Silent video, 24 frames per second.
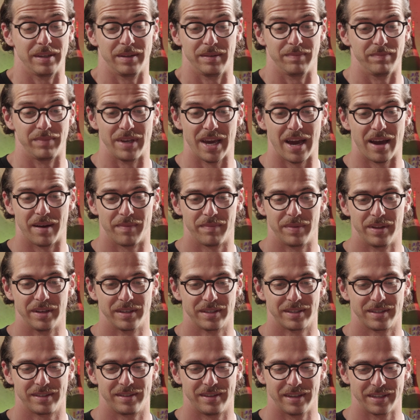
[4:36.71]
Yeah,
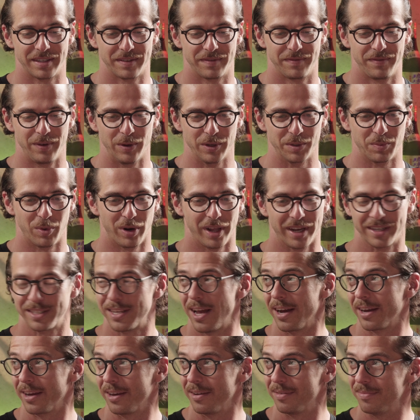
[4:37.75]
this feels more like
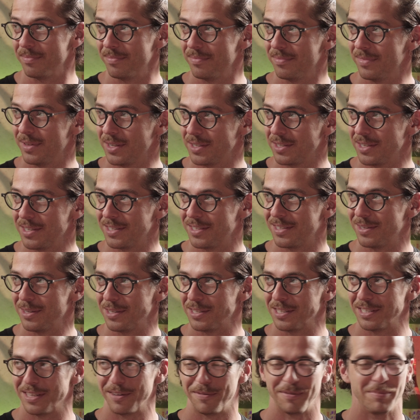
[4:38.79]
sake. This is
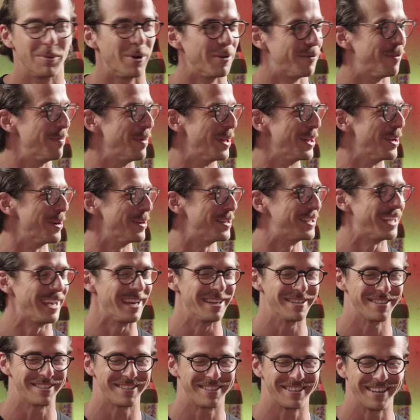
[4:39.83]
a more familiar
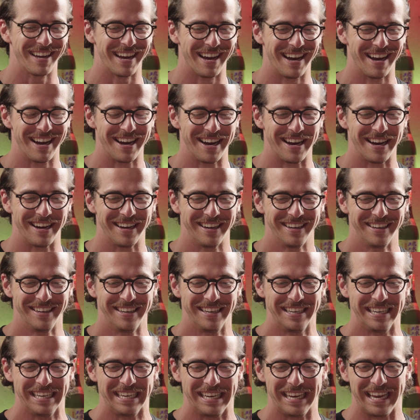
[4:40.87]
taste,
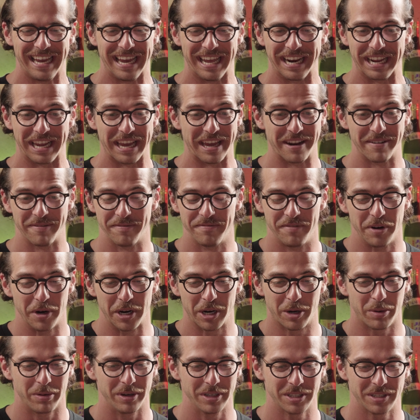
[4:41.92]
and again, very
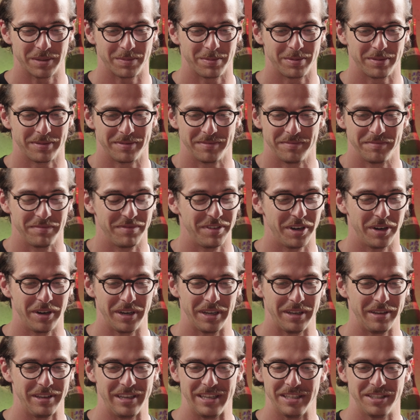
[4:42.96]
crisp,
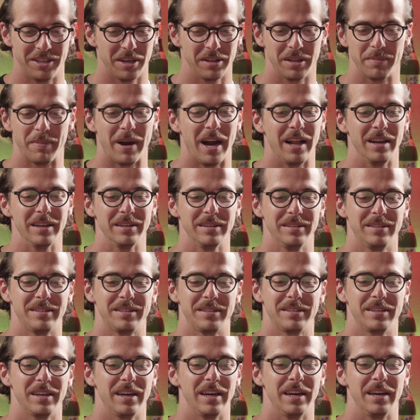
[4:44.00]
very easy on the
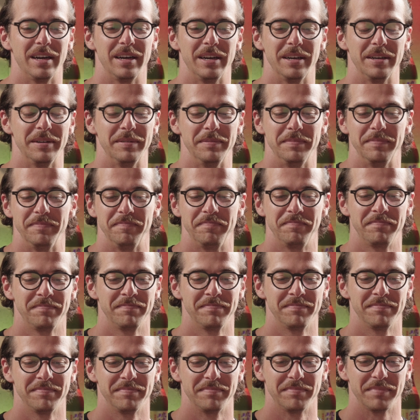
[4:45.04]
palate.
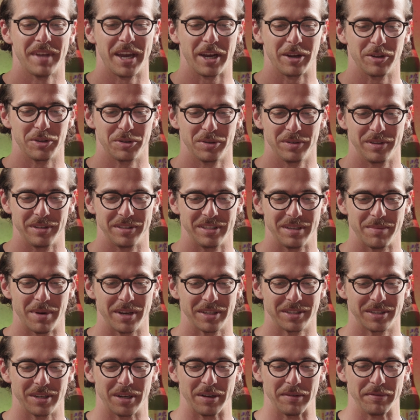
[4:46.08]
I could certainly see
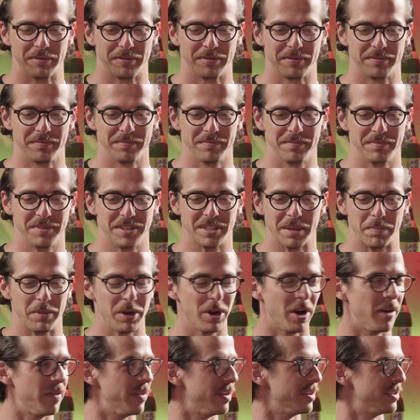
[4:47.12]
myself
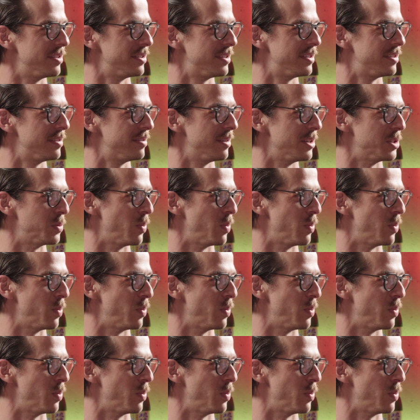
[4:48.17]
sipping on this as